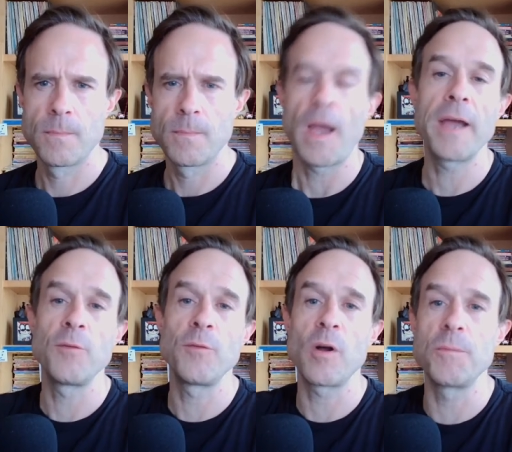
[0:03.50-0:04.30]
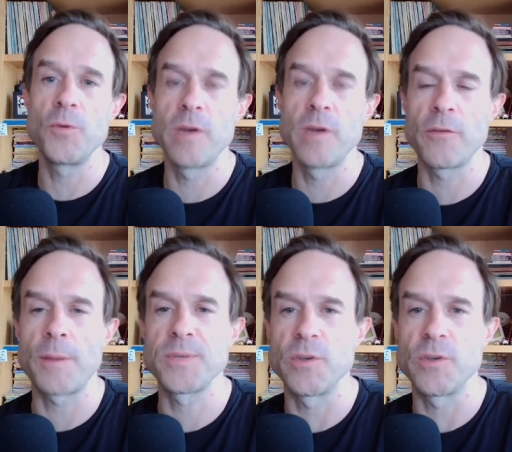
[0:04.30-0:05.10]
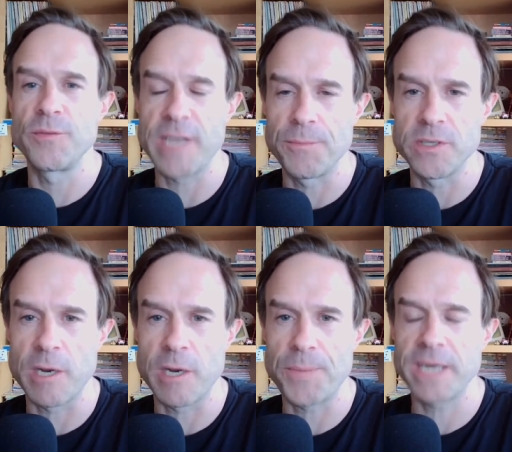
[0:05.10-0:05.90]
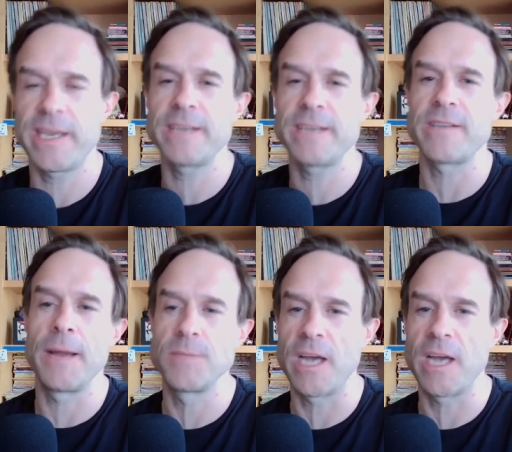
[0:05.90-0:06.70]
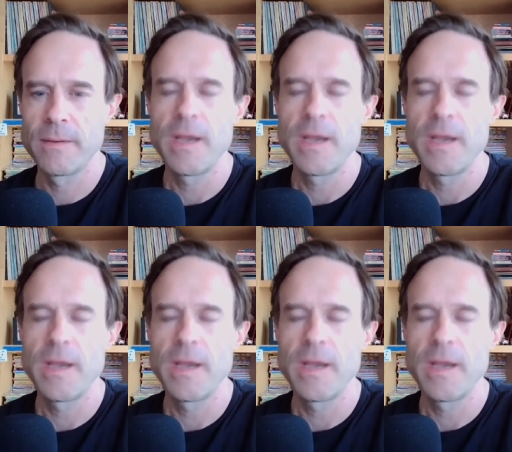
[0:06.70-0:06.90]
Hi, and welcome to another episode of Tom Ray's Art Podcast. I'm Tom.